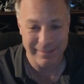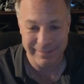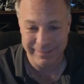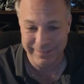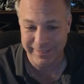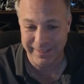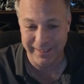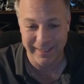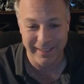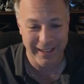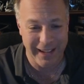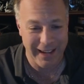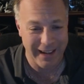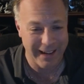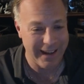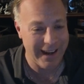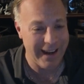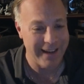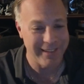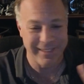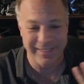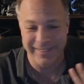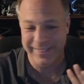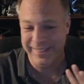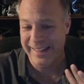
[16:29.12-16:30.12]
that guy
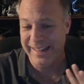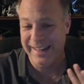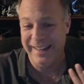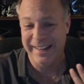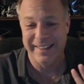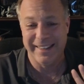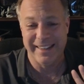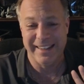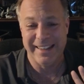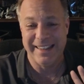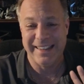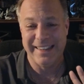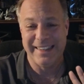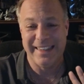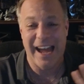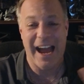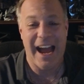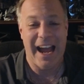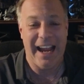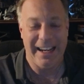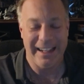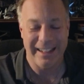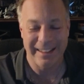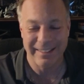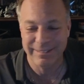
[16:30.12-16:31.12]
just needed to
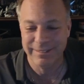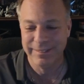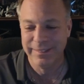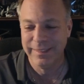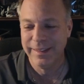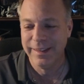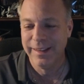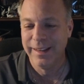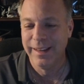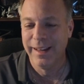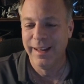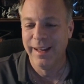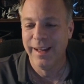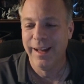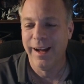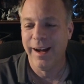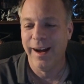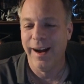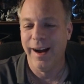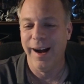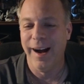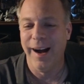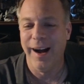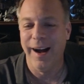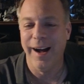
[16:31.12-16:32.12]
die.
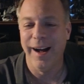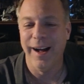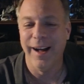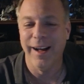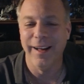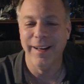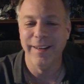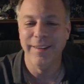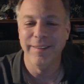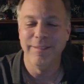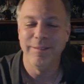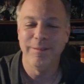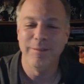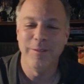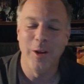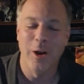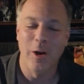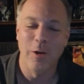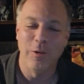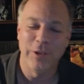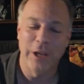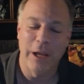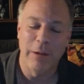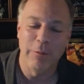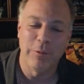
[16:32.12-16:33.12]
Uh, you know,
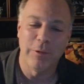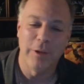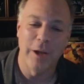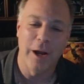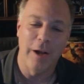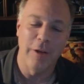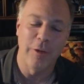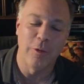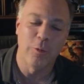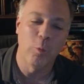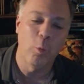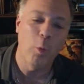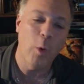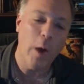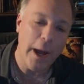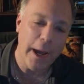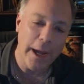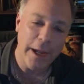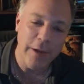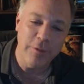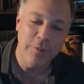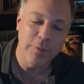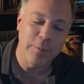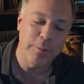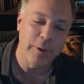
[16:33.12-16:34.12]
James Gunn's
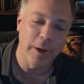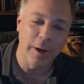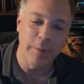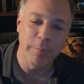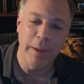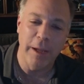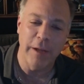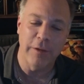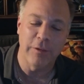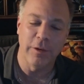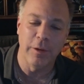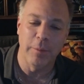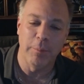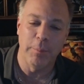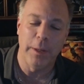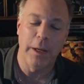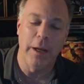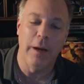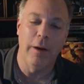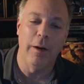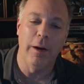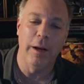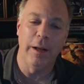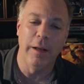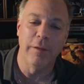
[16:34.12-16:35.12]
wife makes an
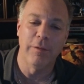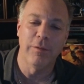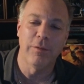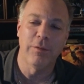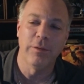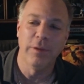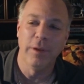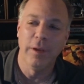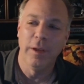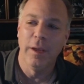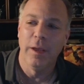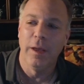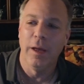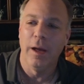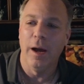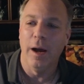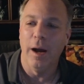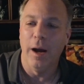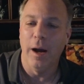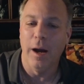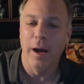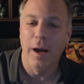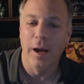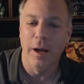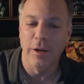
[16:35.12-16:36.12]
appearance.
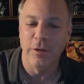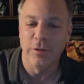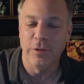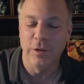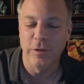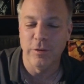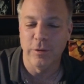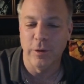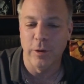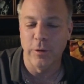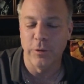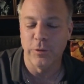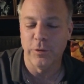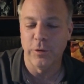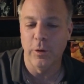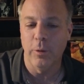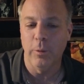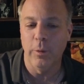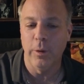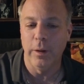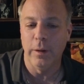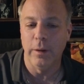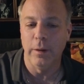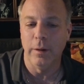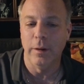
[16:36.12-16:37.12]
Uh, she's also
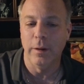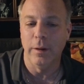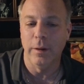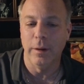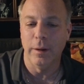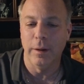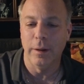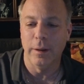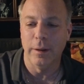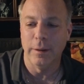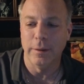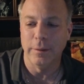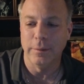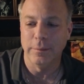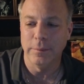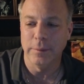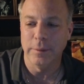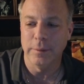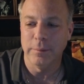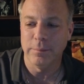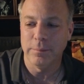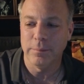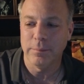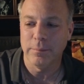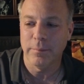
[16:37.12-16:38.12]
in uh,
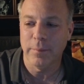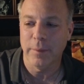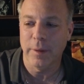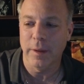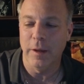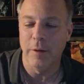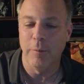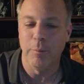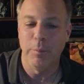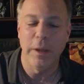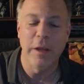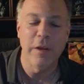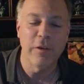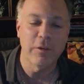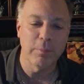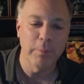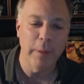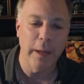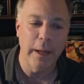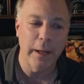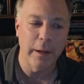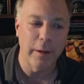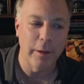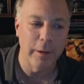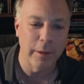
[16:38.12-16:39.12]
in
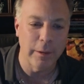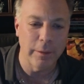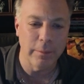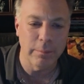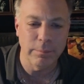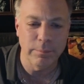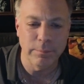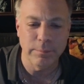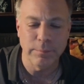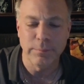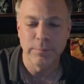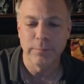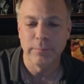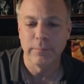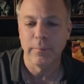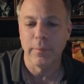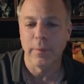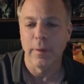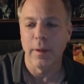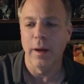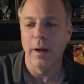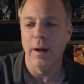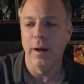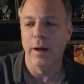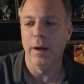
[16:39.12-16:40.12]
Peacemaker.
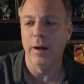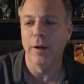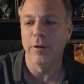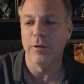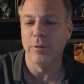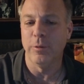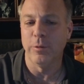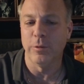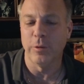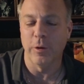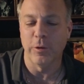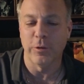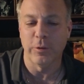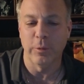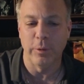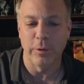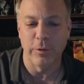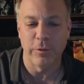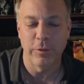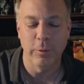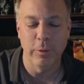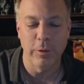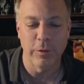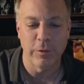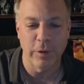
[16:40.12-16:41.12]
Uh, she was also in
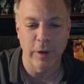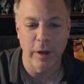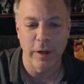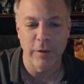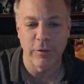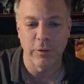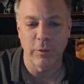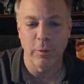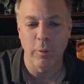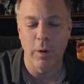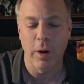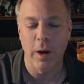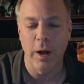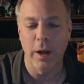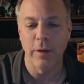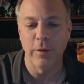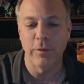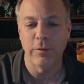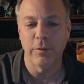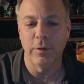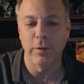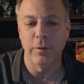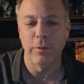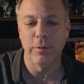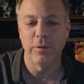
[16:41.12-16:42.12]
Suicide Squad,
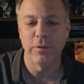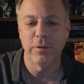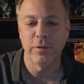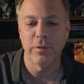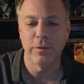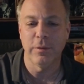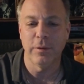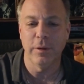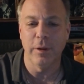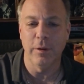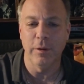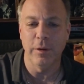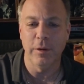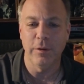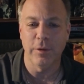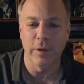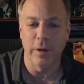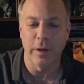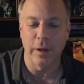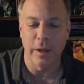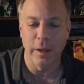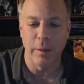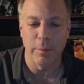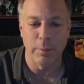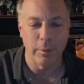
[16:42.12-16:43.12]
so she, you know, he's going to
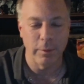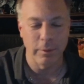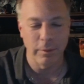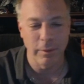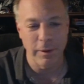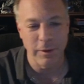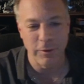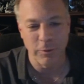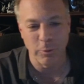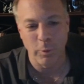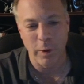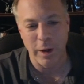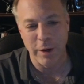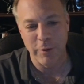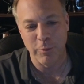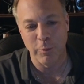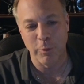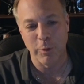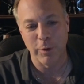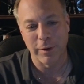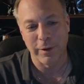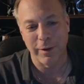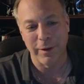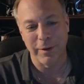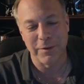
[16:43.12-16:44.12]
keep her his wife
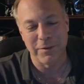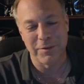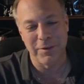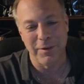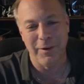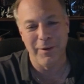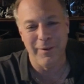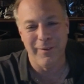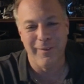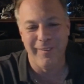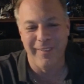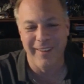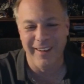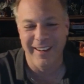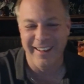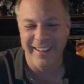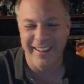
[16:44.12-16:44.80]
working. So